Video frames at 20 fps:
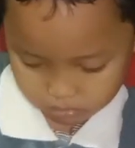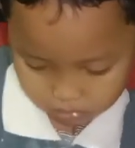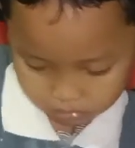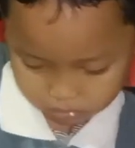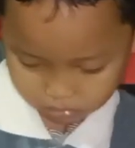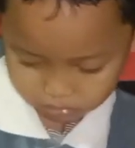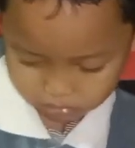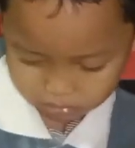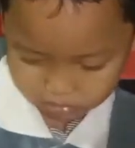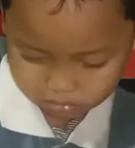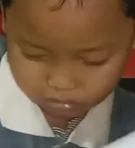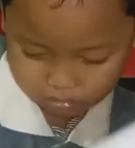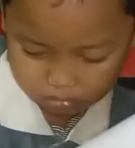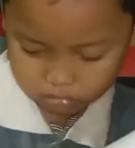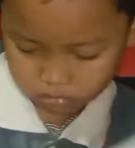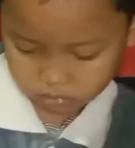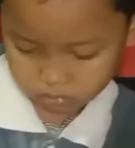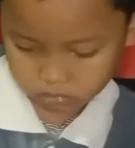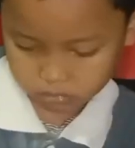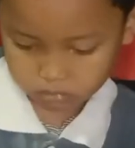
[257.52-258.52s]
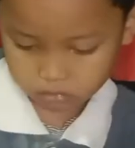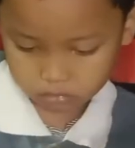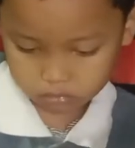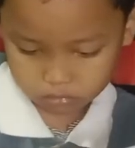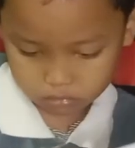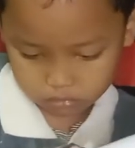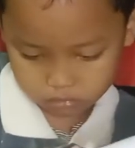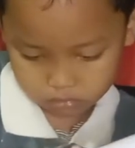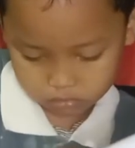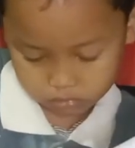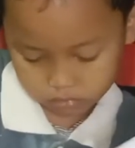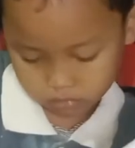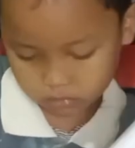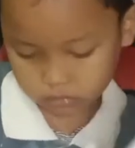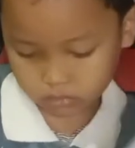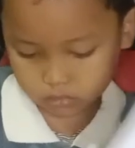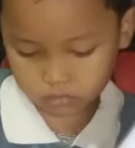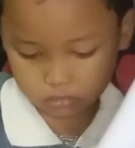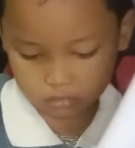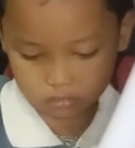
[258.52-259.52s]

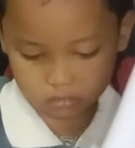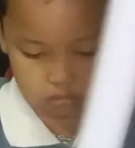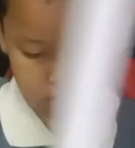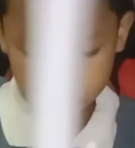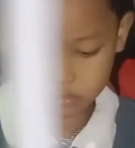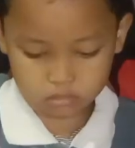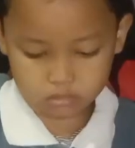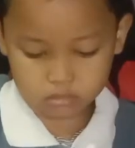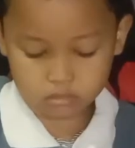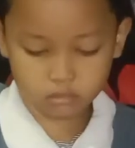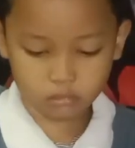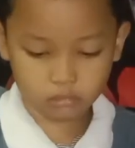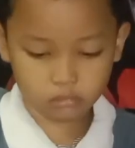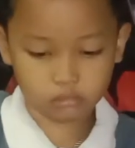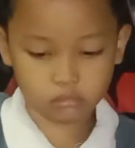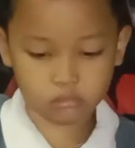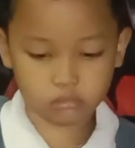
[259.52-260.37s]
(no one is talking)